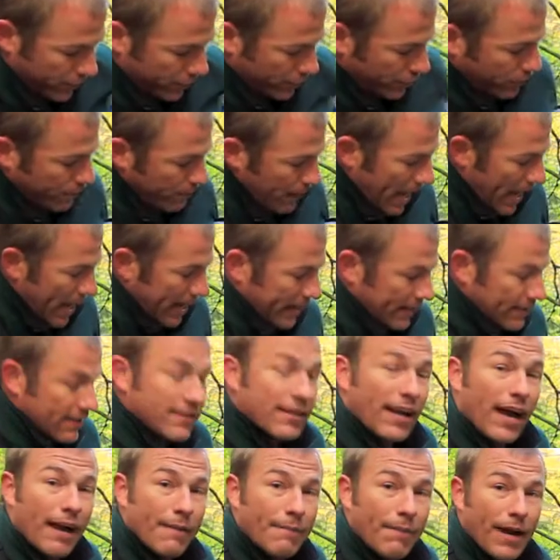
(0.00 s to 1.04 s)
2 bodies
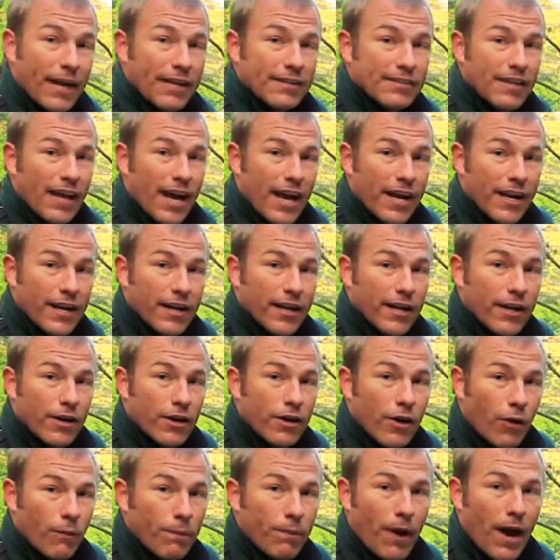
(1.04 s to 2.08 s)
side by side in here,
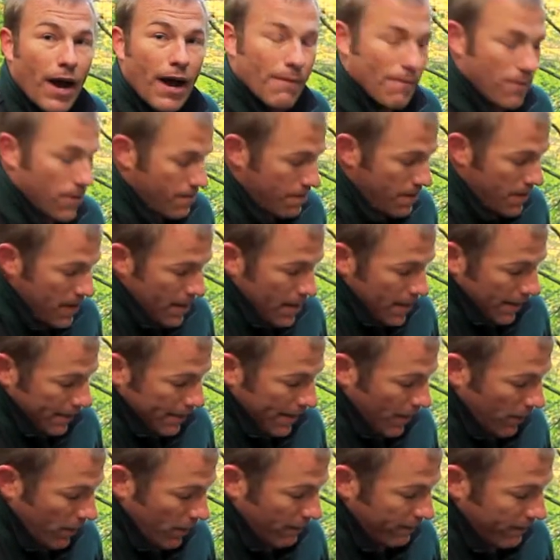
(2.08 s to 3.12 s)
no problem.
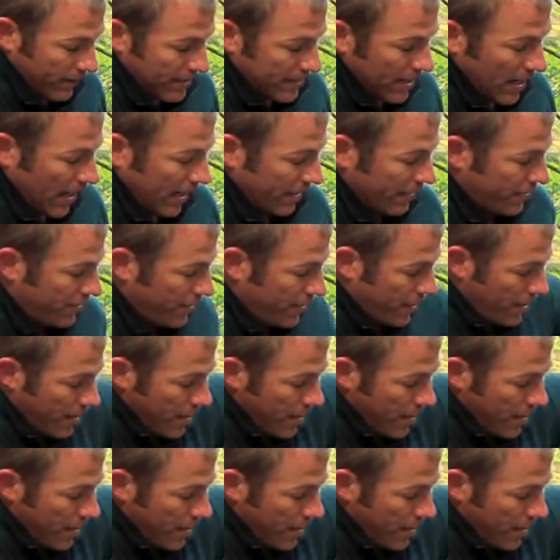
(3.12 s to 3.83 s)
They don't even touch.